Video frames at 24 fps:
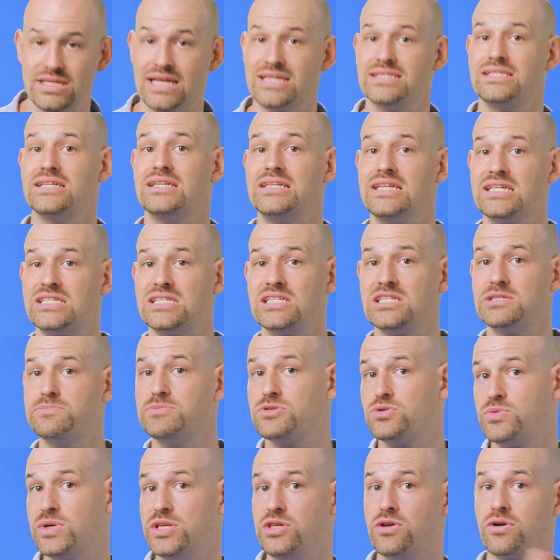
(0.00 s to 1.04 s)
as the distance
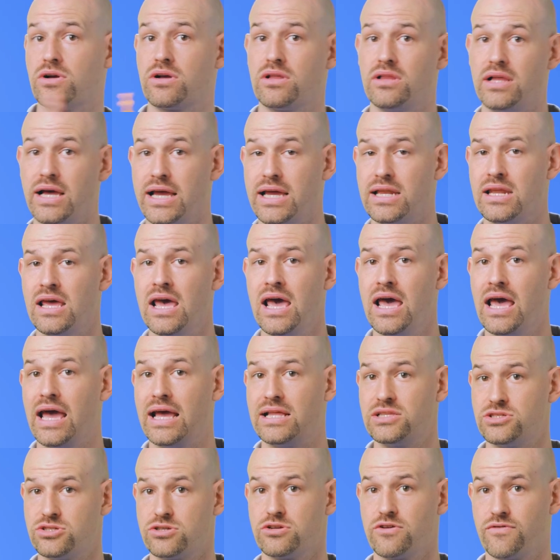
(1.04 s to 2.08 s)
between your client
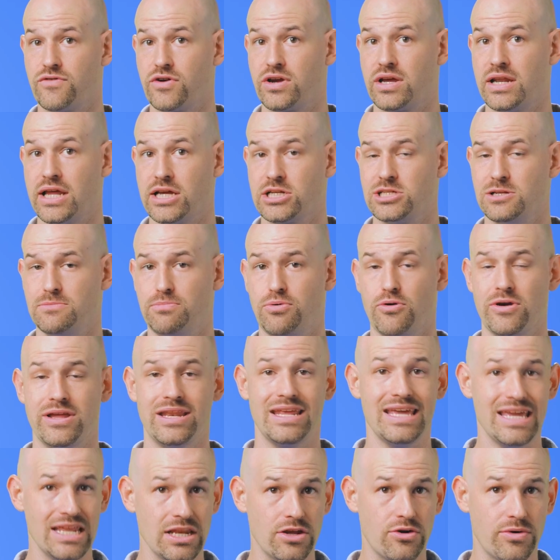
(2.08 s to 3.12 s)
and server connection point
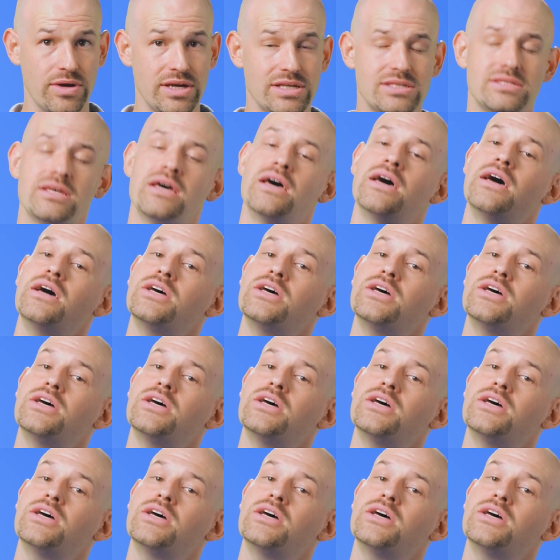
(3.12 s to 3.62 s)
increase,